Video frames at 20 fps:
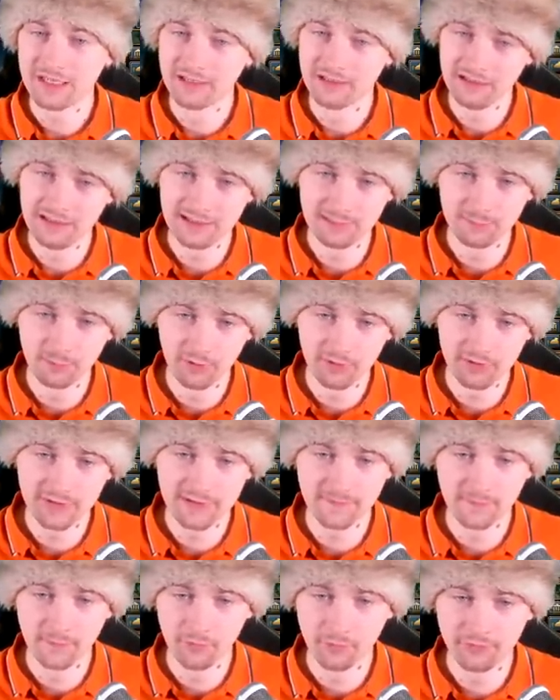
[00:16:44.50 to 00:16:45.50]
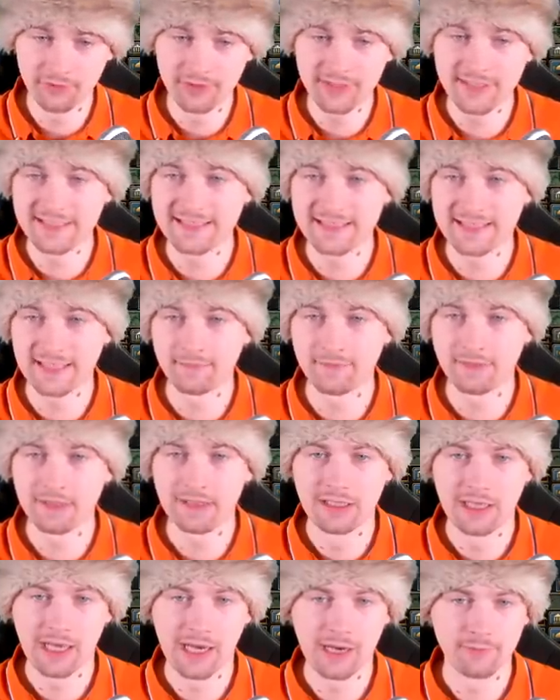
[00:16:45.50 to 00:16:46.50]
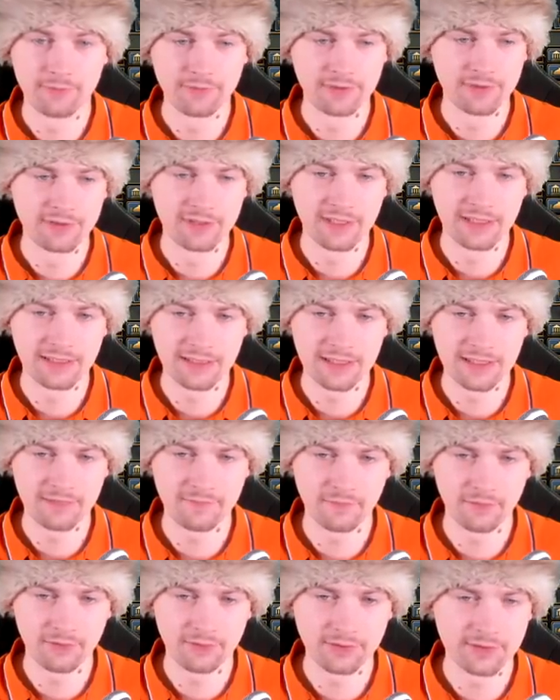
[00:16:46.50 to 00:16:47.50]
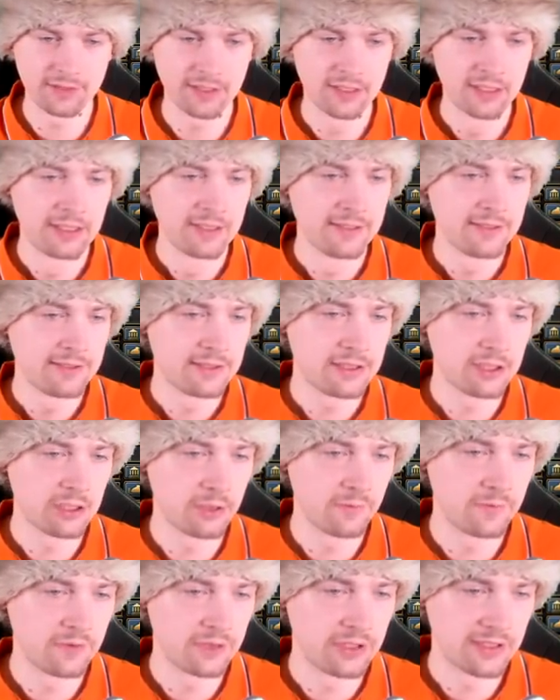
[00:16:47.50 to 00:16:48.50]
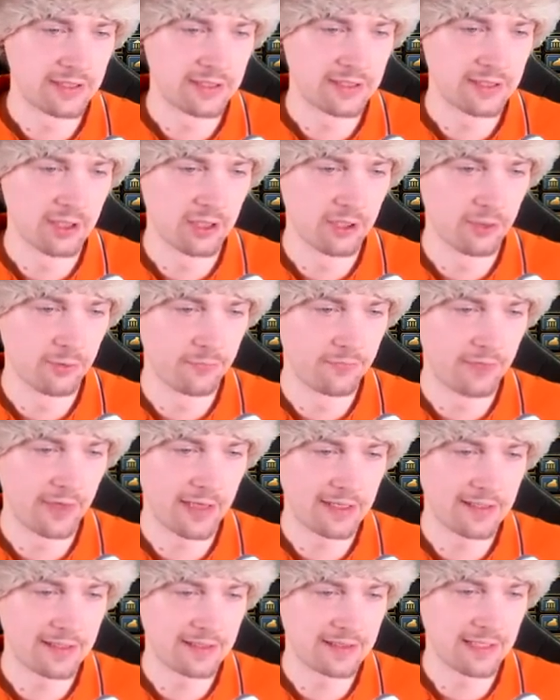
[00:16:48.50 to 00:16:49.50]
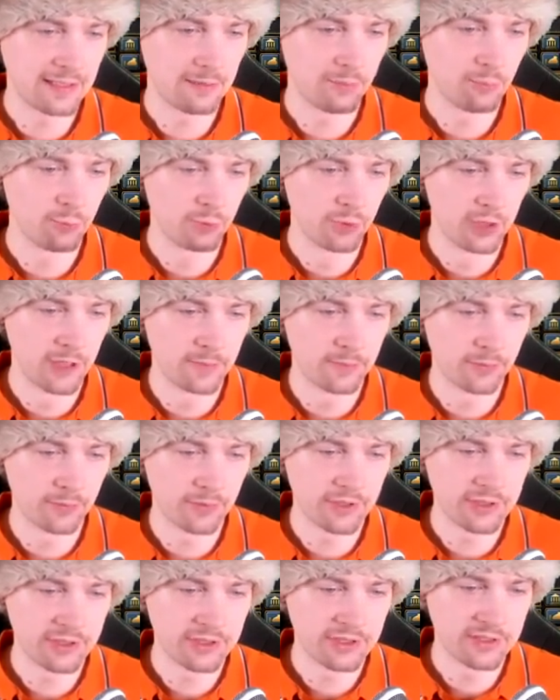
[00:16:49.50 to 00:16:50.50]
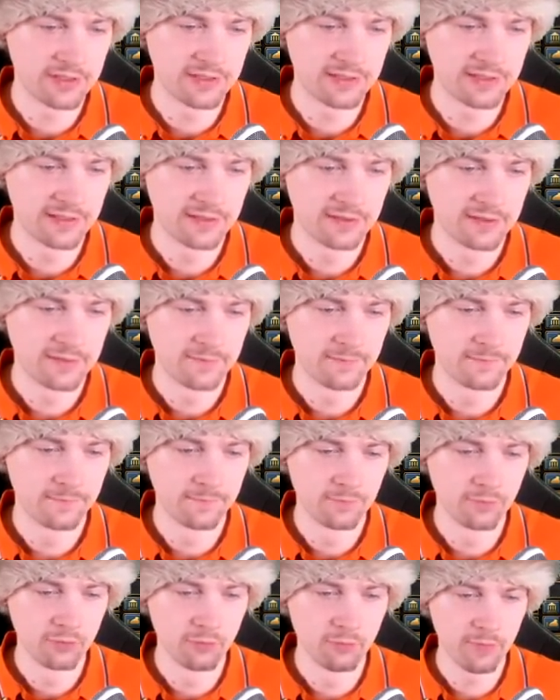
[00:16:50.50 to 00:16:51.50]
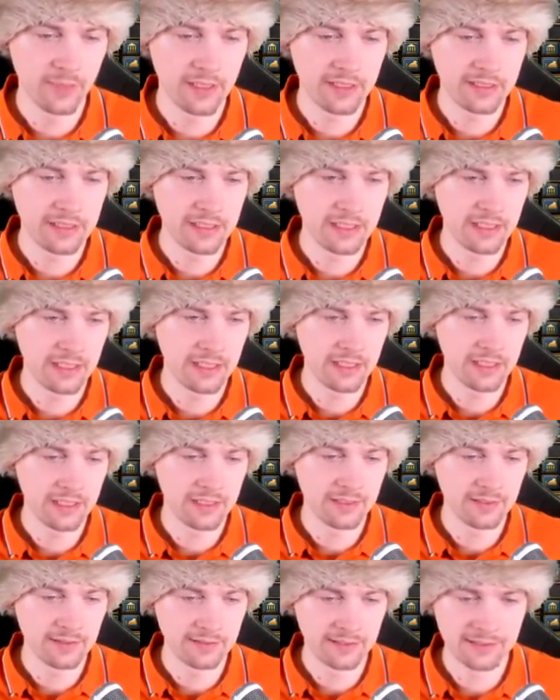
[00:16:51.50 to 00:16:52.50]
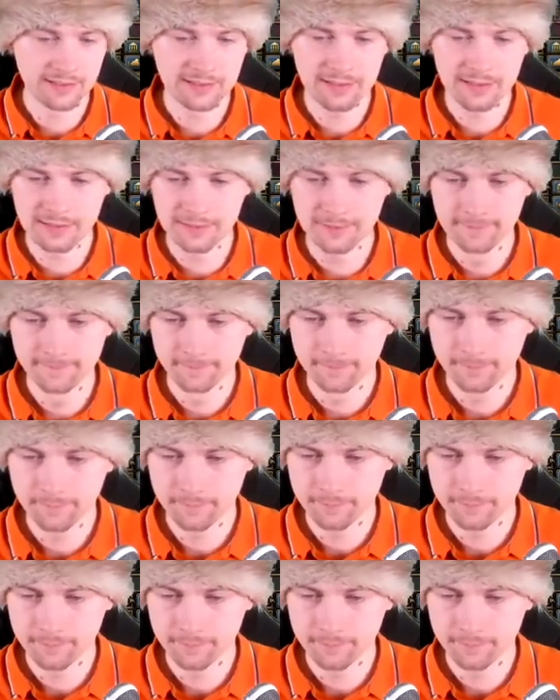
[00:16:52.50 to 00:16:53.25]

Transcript: In this war is forty-seven thousand that they've lost. So if we just go, take the same war reparations, full money, and that's it.